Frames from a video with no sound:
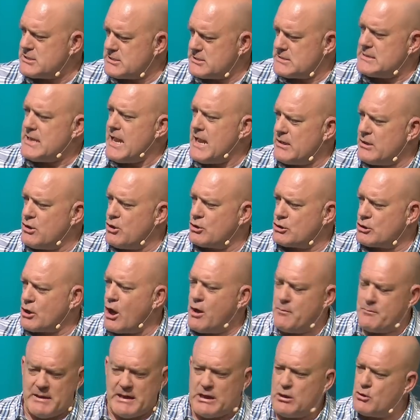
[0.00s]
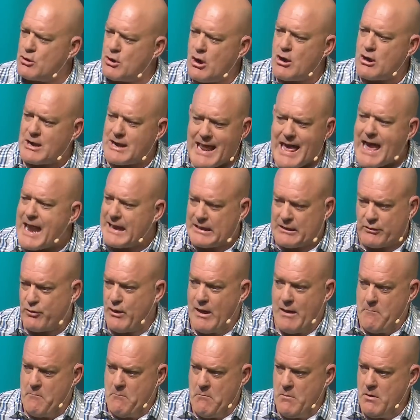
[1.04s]
Just now you told me you don't like
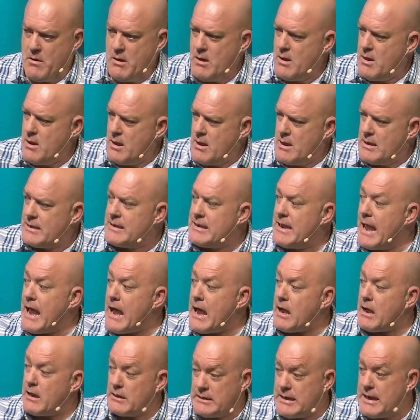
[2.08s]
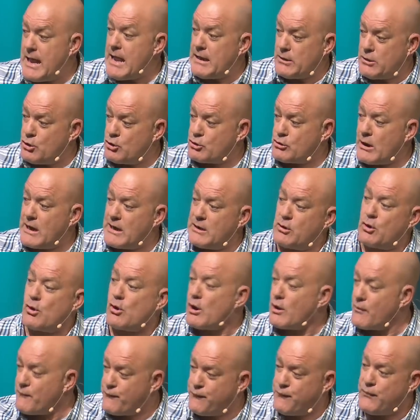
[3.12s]
them. Now, now you're trying
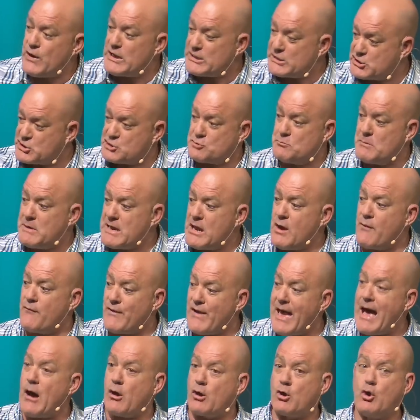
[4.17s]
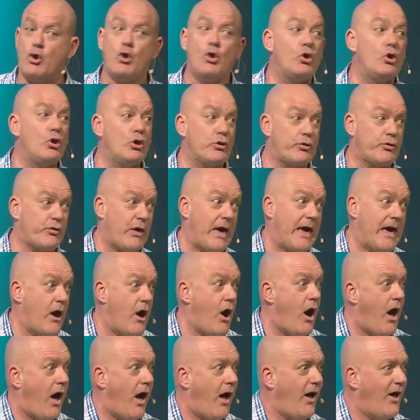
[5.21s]
to convince me of how cool
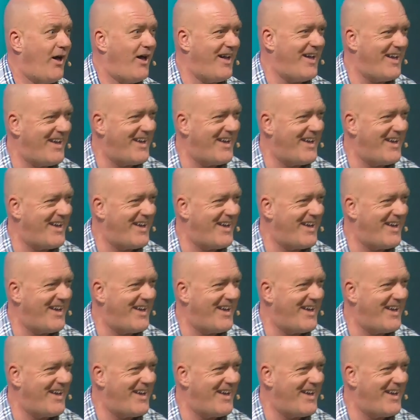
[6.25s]
they are.